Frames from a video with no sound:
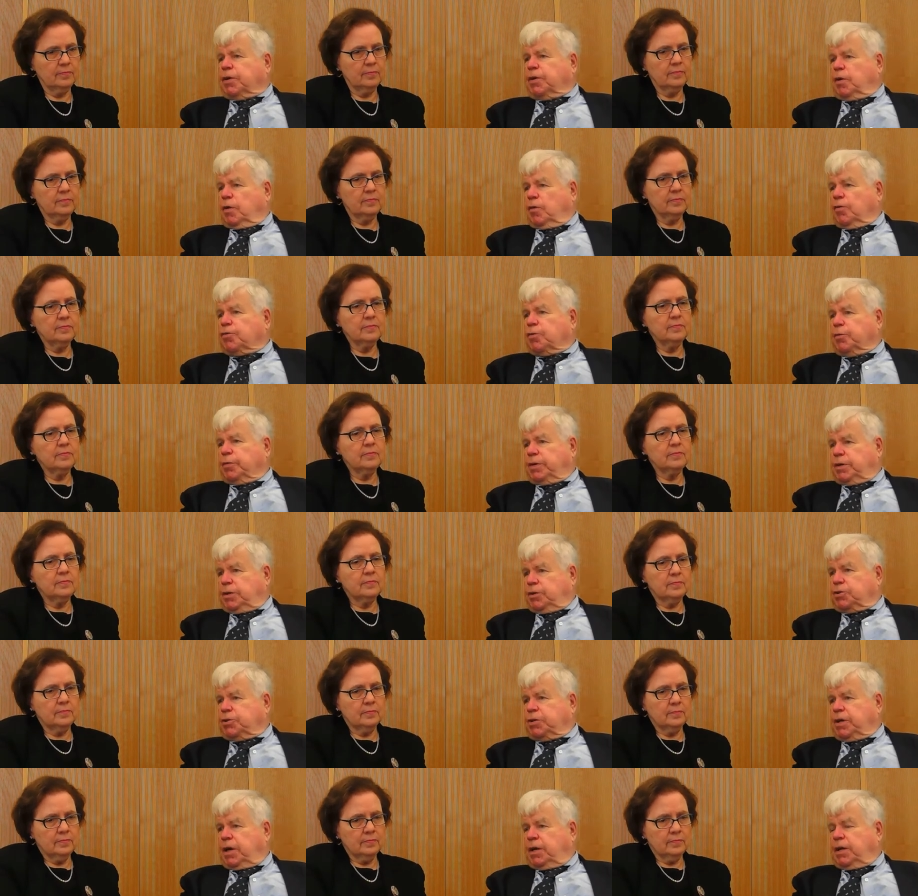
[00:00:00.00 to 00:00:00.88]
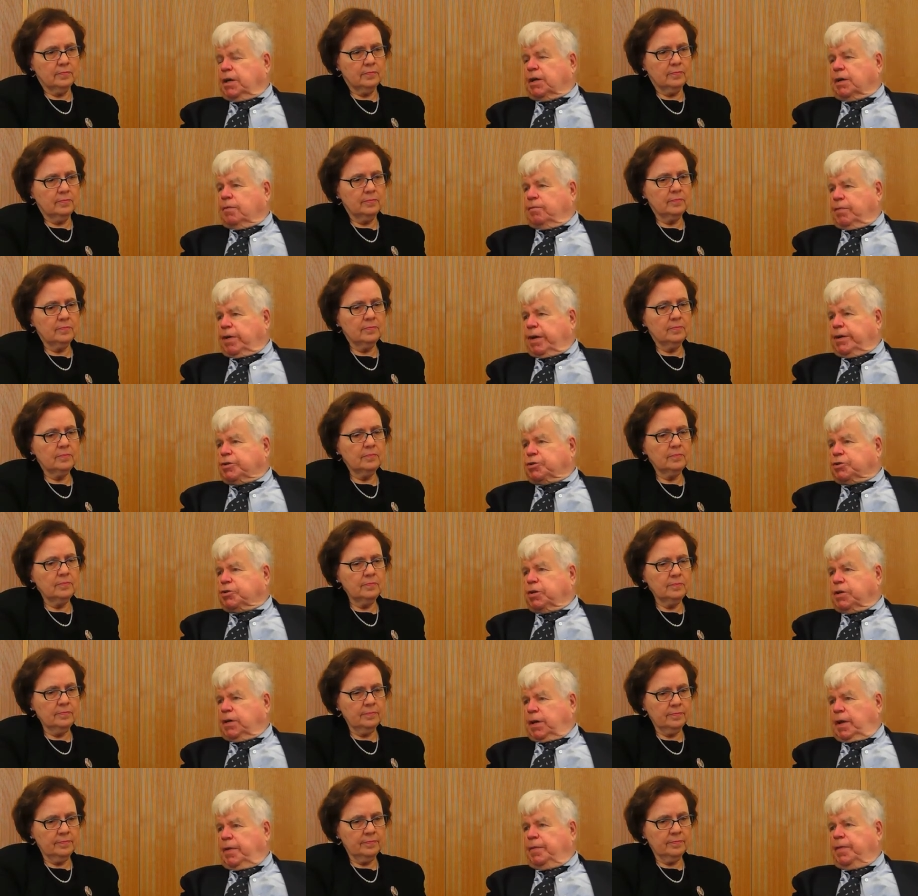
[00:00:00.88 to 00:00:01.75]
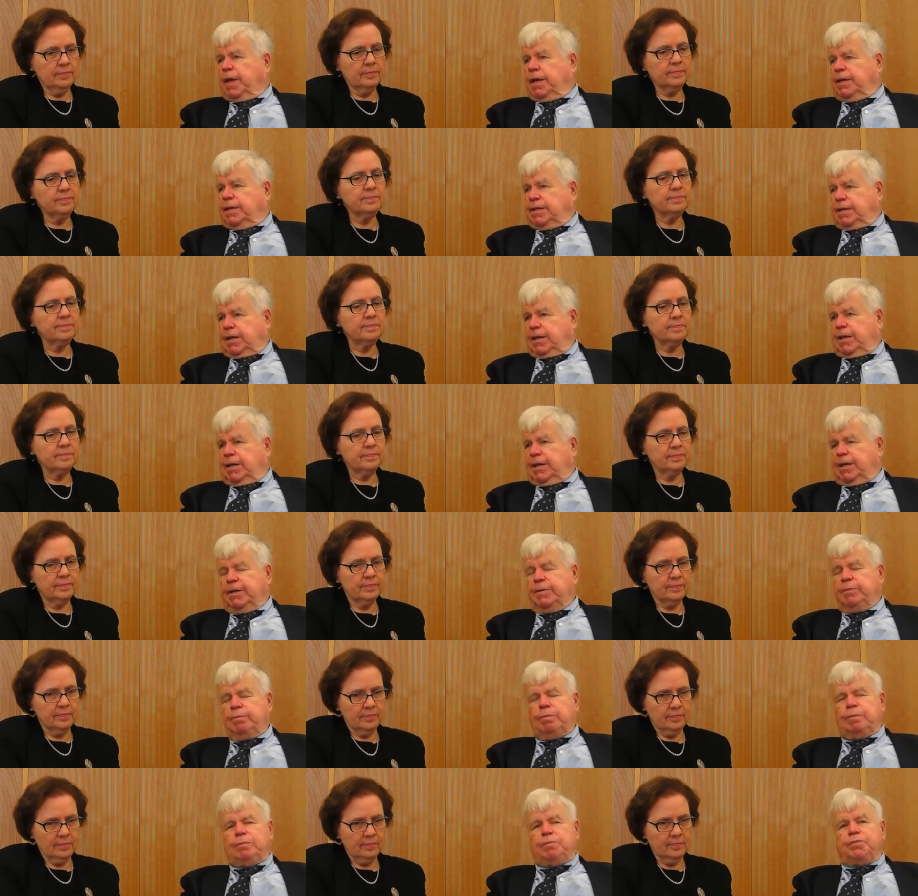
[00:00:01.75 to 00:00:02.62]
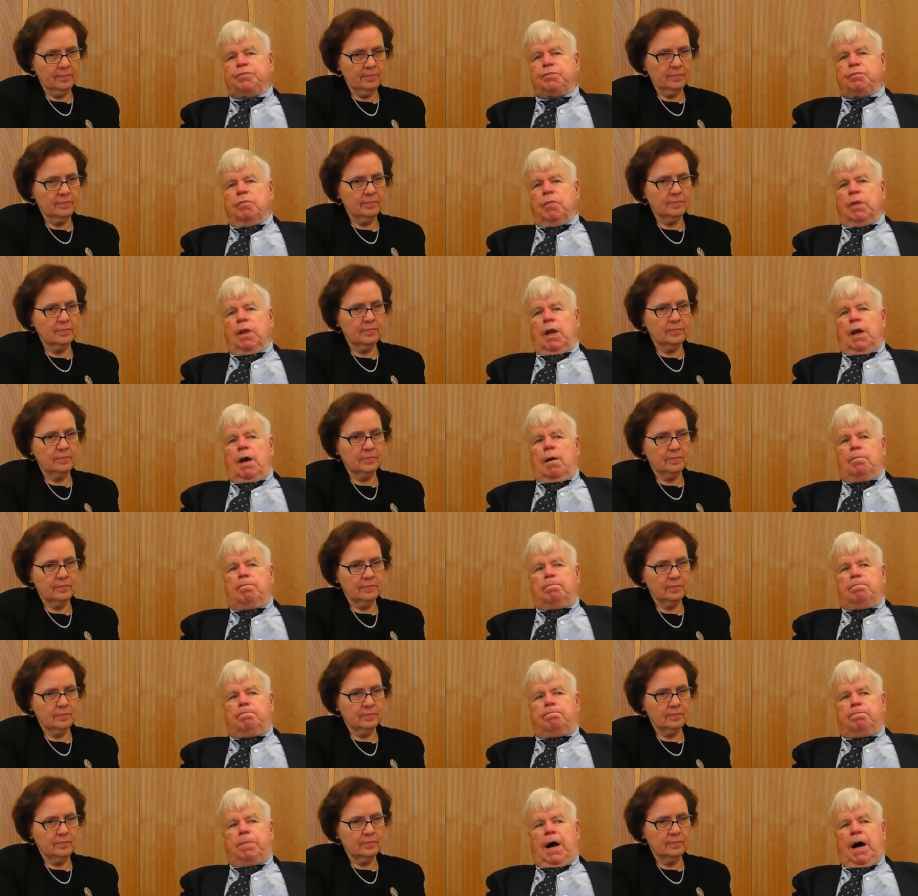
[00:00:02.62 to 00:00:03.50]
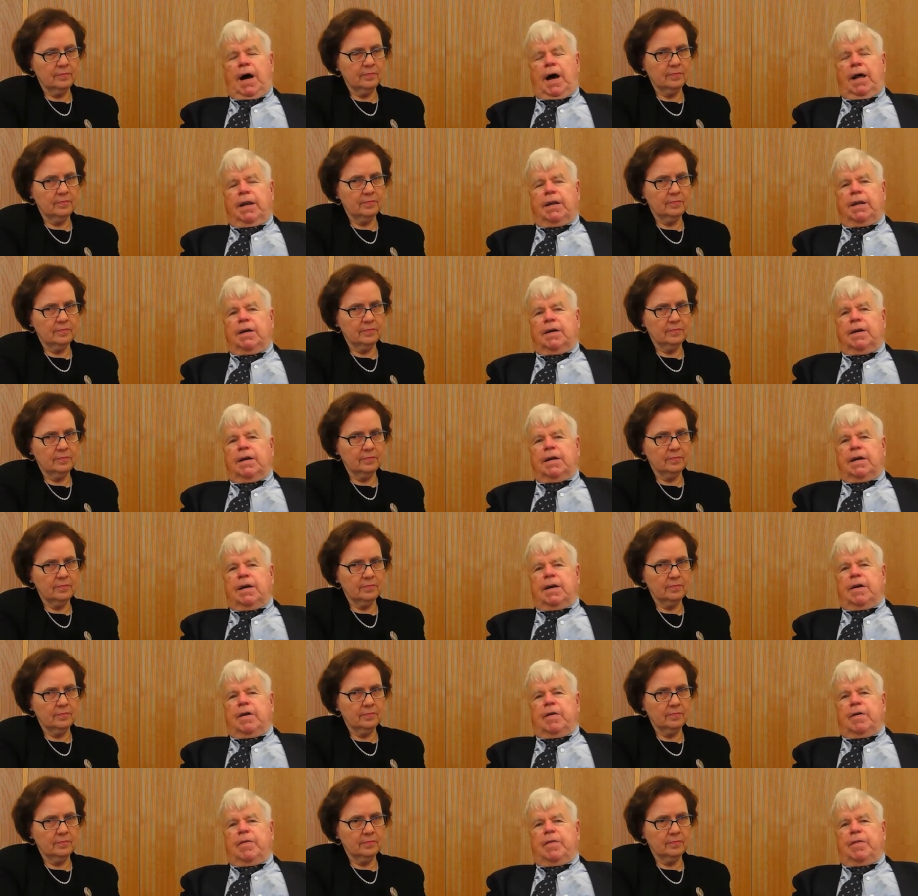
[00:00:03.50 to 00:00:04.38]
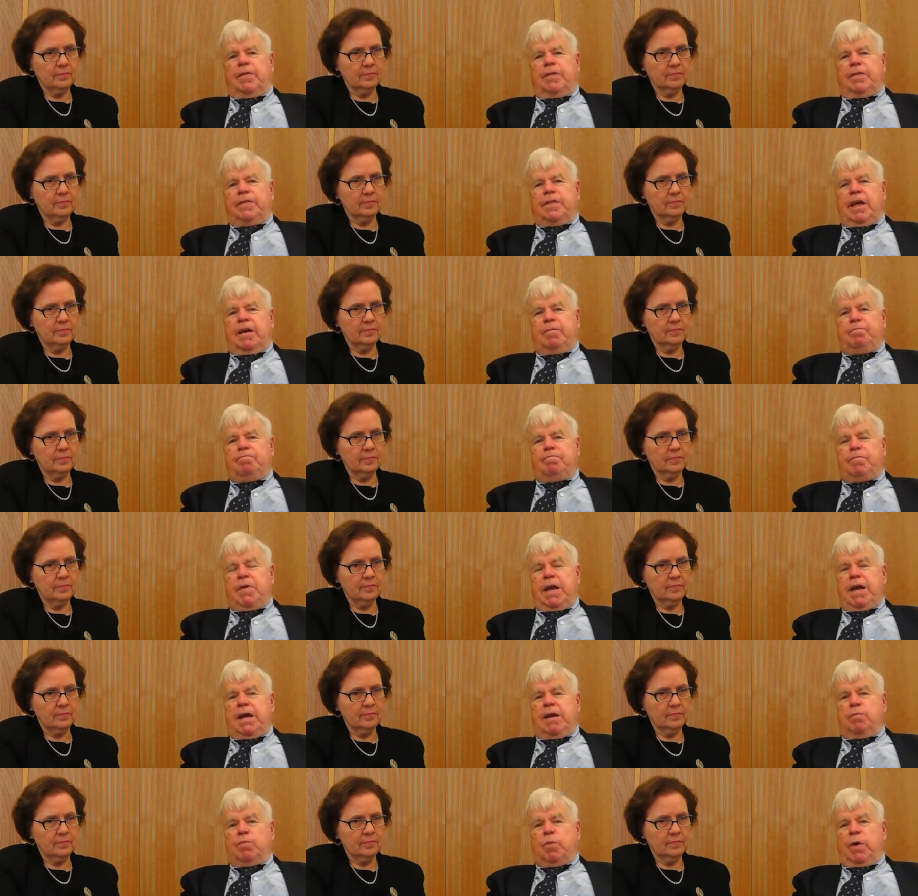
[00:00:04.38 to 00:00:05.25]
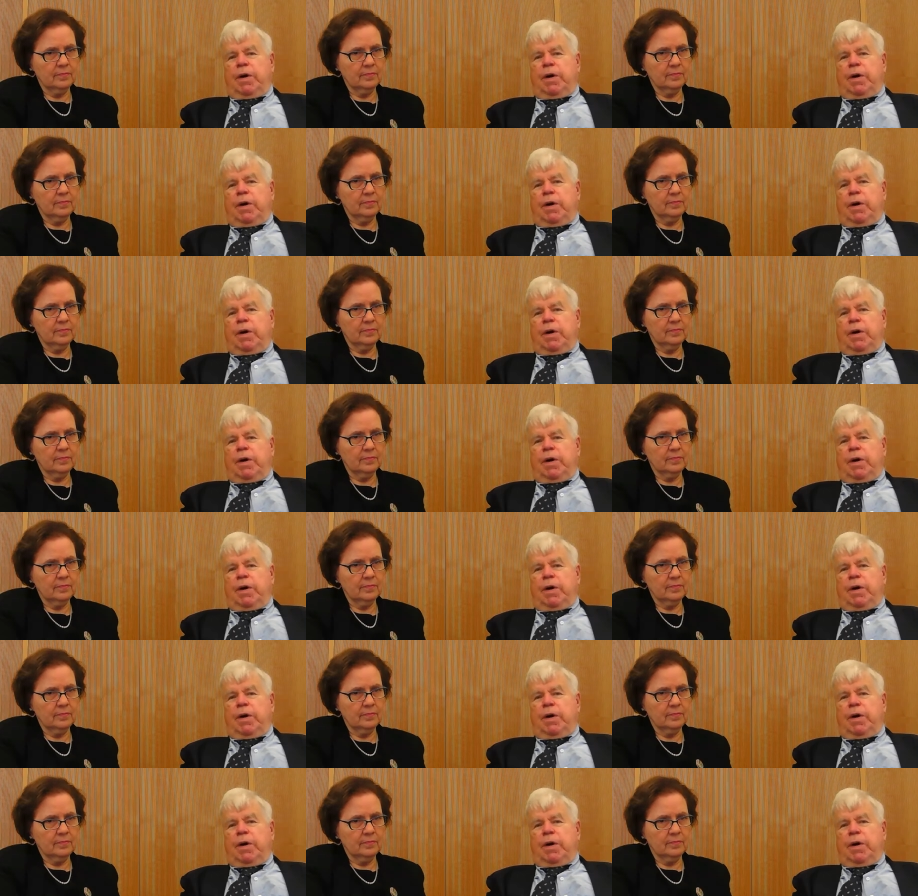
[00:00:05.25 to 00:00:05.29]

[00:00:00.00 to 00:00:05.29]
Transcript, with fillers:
Speaker 1: can also initiate a convention, mm-hmm, and they mm-hmm. did. But they made